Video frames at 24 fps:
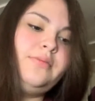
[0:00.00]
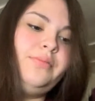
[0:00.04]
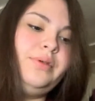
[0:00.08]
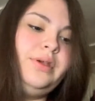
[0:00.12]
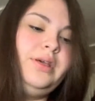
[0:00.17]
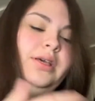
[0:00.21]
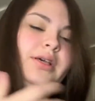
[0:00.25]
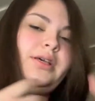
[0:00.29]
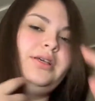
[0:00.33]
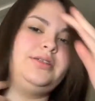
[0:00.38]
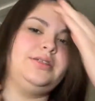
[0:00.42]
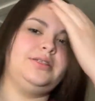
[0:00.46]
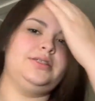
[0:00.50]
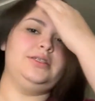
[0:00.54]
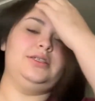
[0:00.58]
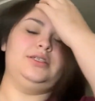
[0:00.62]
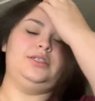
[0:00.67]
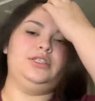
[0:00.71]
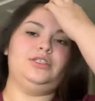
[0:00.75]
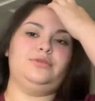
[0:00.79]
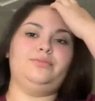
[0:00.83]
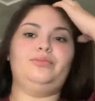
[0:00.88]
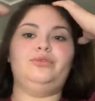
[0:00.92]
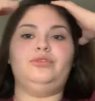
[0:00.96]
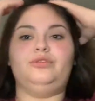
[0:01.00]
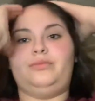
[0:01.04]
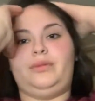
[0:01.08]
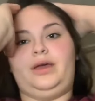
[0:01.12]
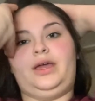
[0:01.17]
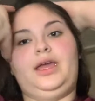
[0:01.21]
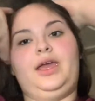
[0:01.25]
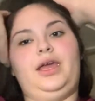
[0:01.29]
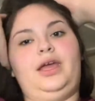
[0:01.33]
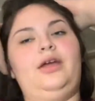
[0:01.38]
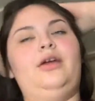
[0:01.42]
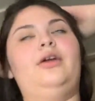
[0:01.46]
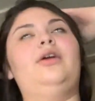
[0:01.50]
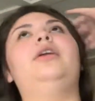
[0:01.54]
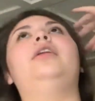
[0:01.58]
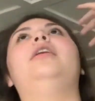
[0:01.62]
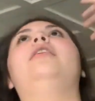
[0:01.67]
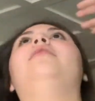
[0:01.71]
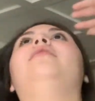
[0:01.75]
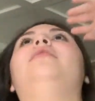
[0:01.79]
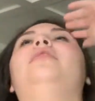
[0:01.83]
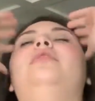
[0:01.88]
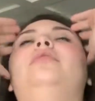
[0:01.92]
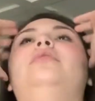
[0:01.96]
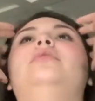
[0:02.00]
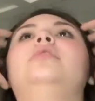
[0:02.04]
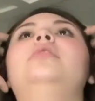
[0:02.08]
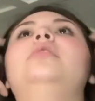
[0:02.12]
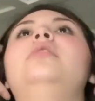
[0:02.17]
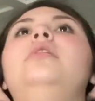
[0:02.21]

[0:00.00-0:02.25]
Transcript: because it just pulled my hair and I felt,